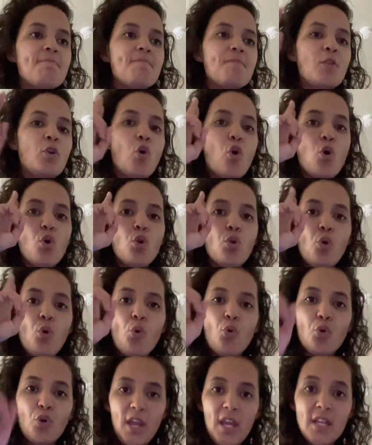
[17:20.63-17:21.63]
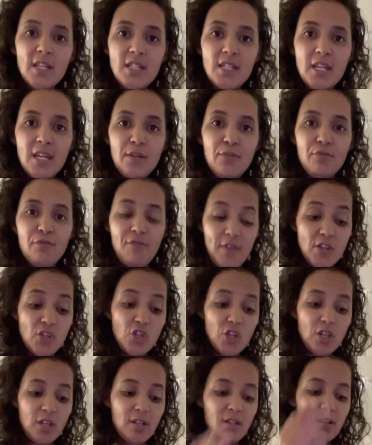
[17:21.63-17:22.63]
goal-oriented
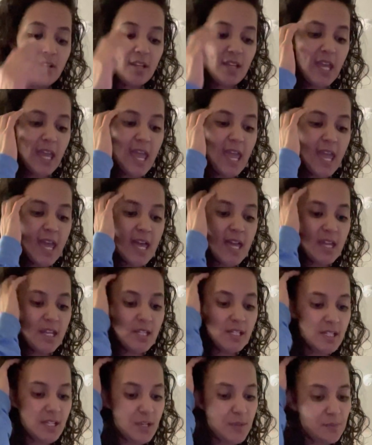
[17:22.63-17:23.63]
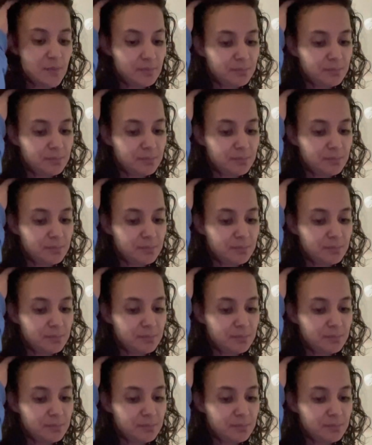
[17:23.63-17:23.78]
vision, and